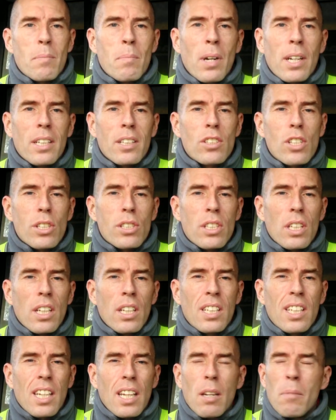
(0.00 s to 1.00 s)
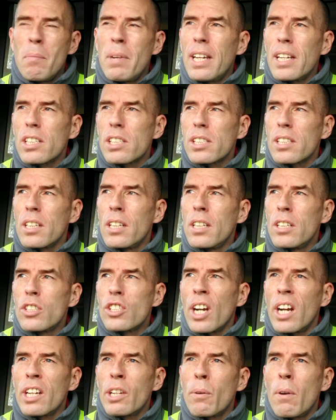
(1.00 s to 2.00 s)
man, it makes
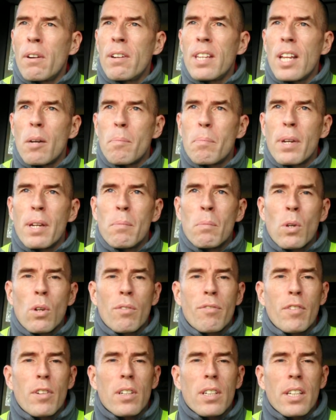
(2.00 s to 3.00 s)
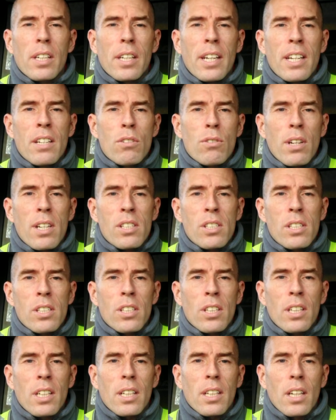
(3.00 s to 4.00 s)
January that bit more fucking interesting,
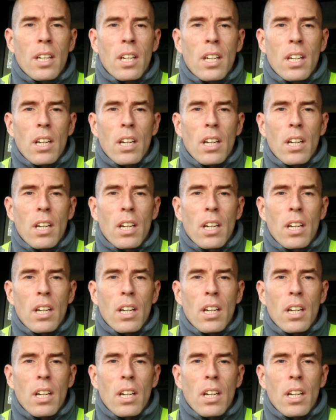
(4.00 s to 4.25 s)
doesn't it?